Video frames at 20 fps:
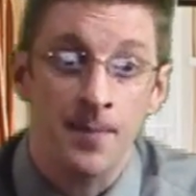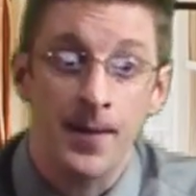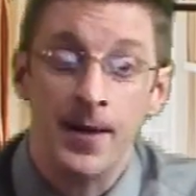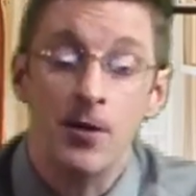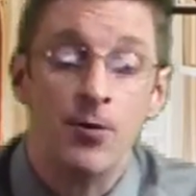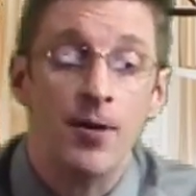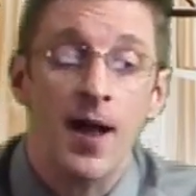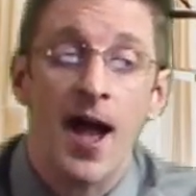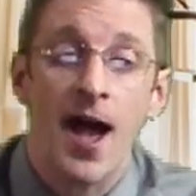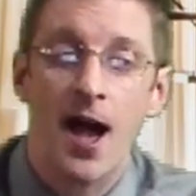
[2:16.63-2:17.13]

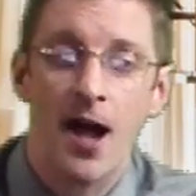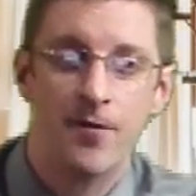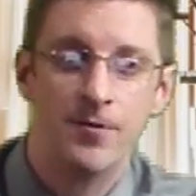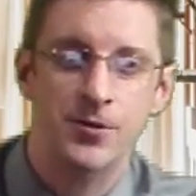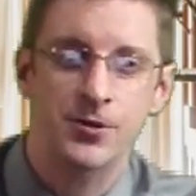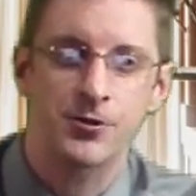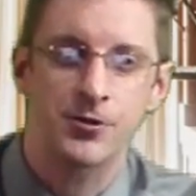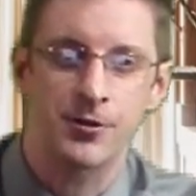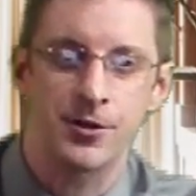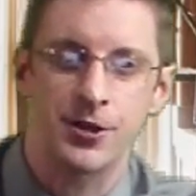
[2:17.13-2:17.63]
They don't
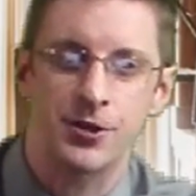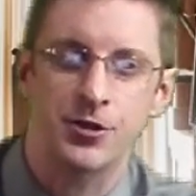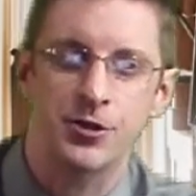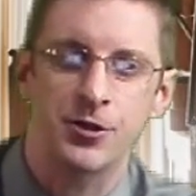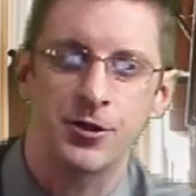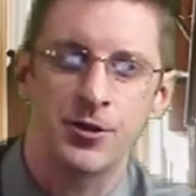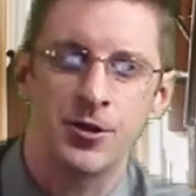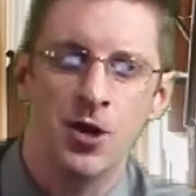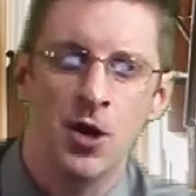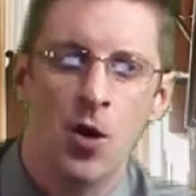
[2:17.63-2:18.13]
have a
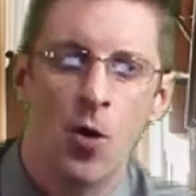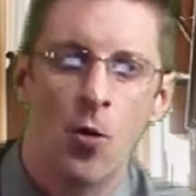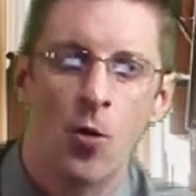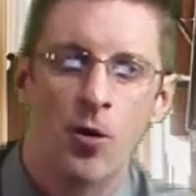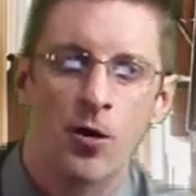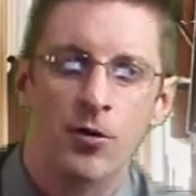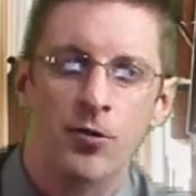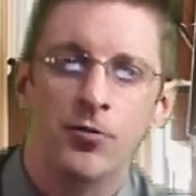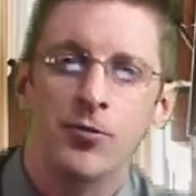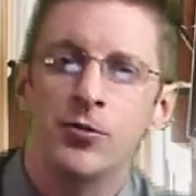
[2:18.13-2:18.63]
tradition,
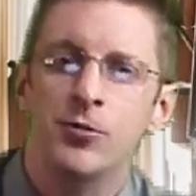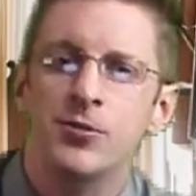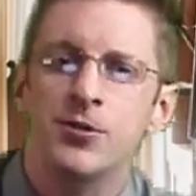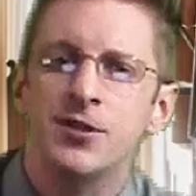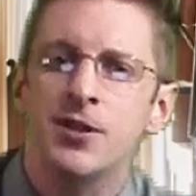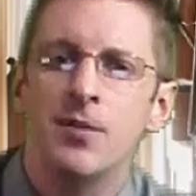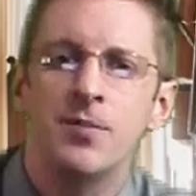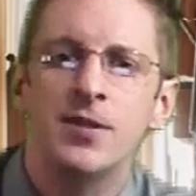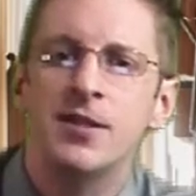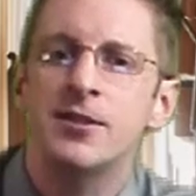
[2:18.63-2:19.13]
or
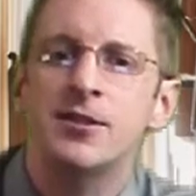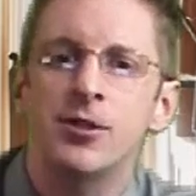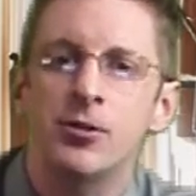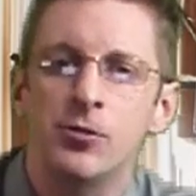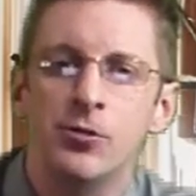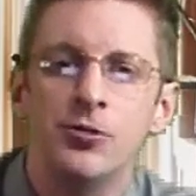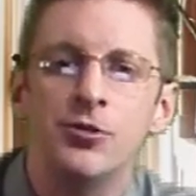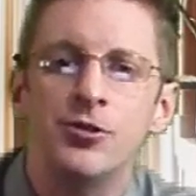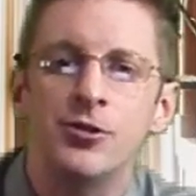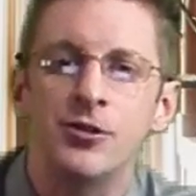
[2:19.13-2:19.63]
through some
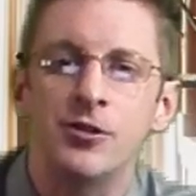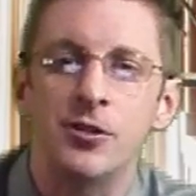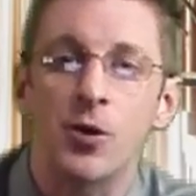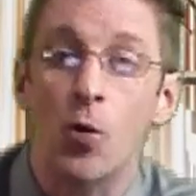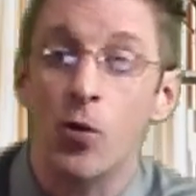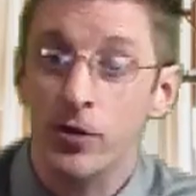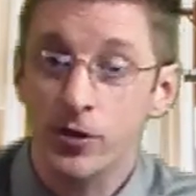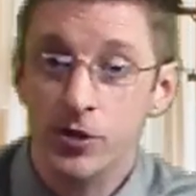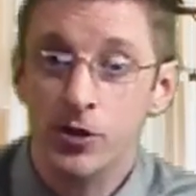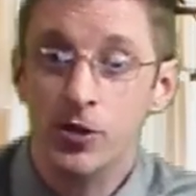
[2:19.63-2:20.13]

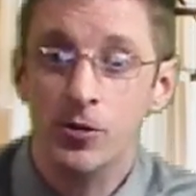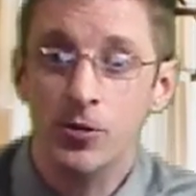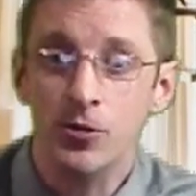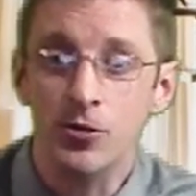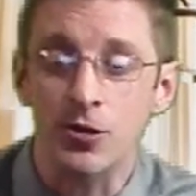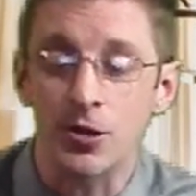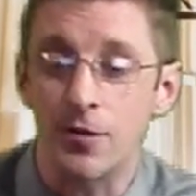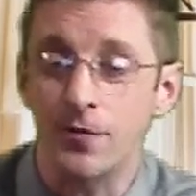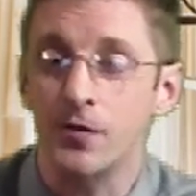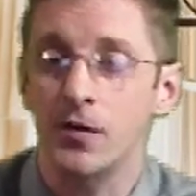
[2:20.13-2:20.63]
disillusion or
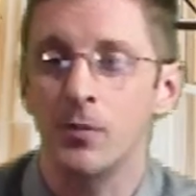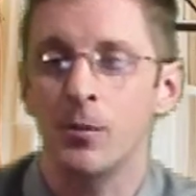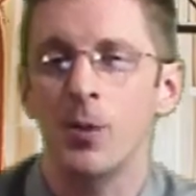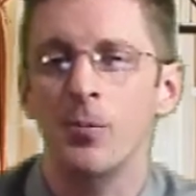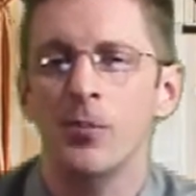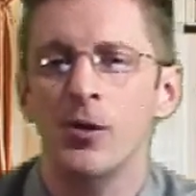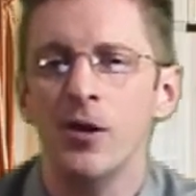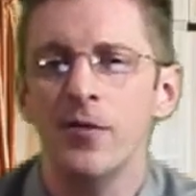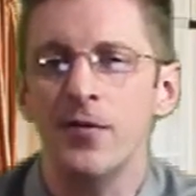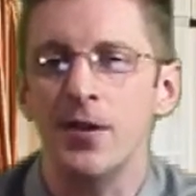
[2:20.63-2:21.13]
exclusion
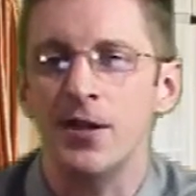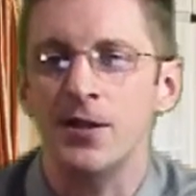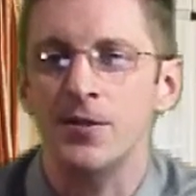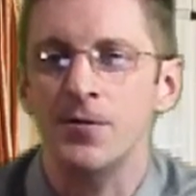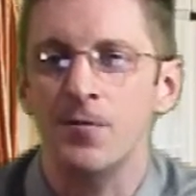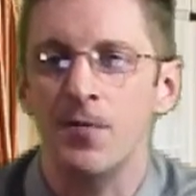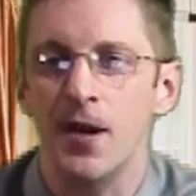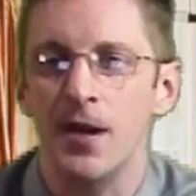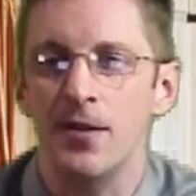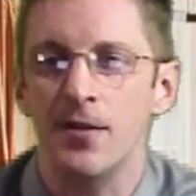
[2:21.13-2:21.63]
from a
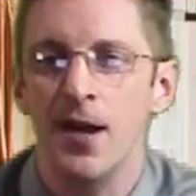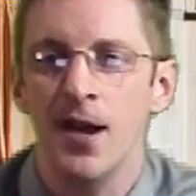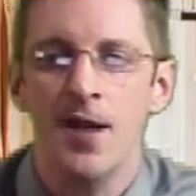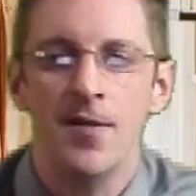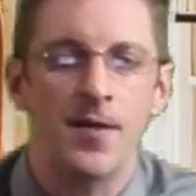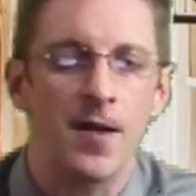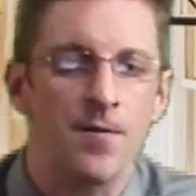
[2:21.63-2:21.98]
previous faith,